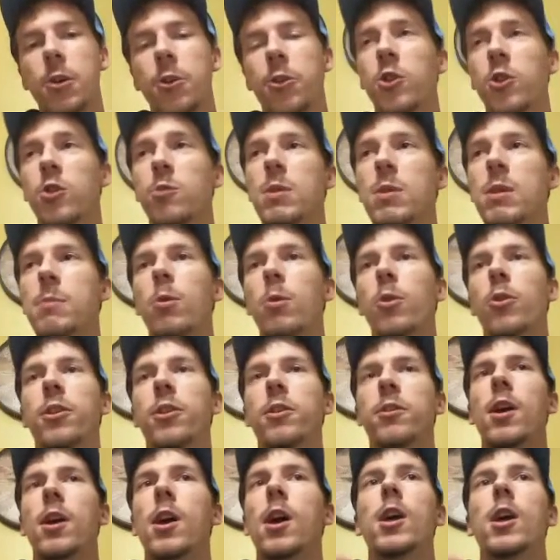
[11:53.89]
There's people
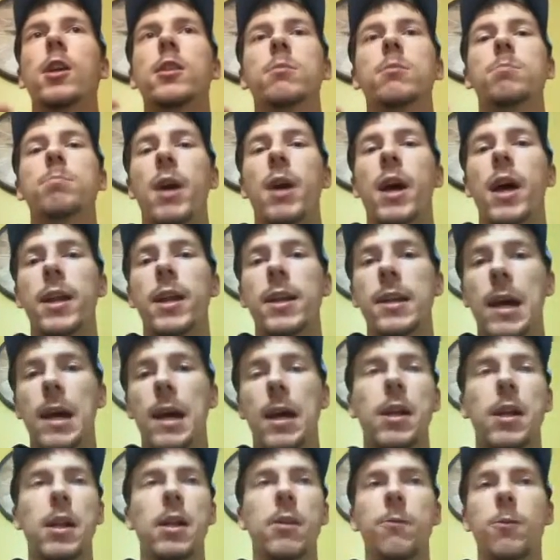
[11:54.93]
that depend
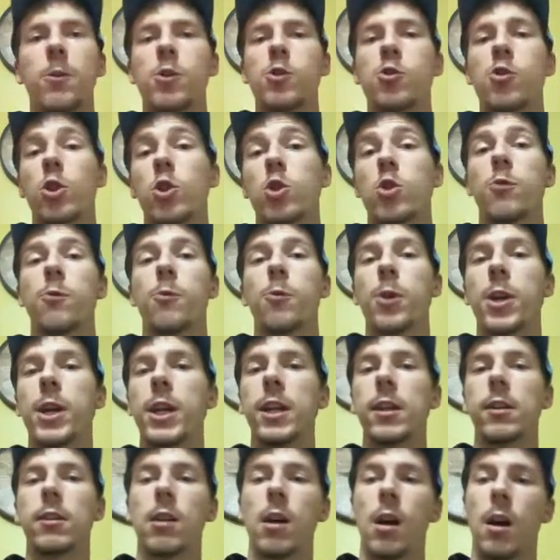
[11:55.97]
on infrastructure for
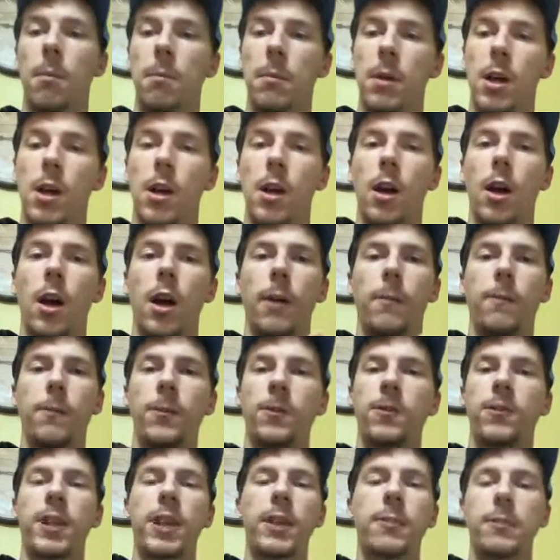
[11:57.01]
income, for
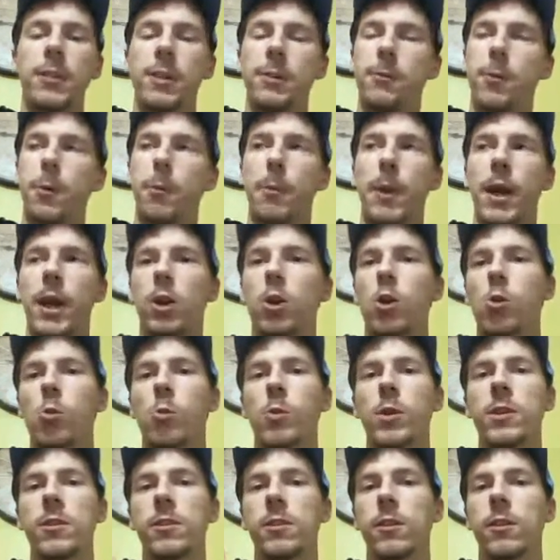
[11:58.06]
safety, for medical
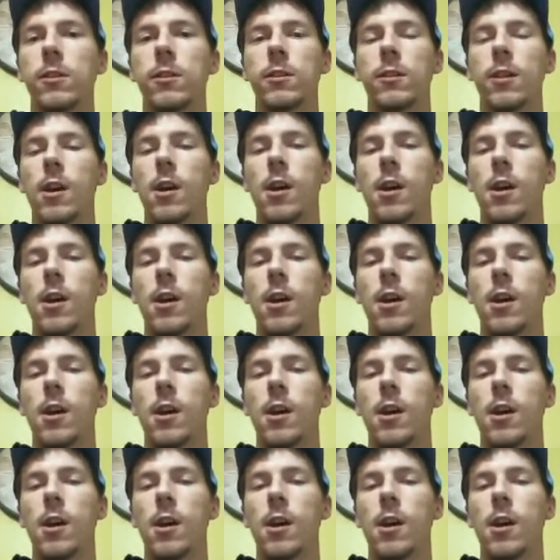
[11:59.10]
reasons,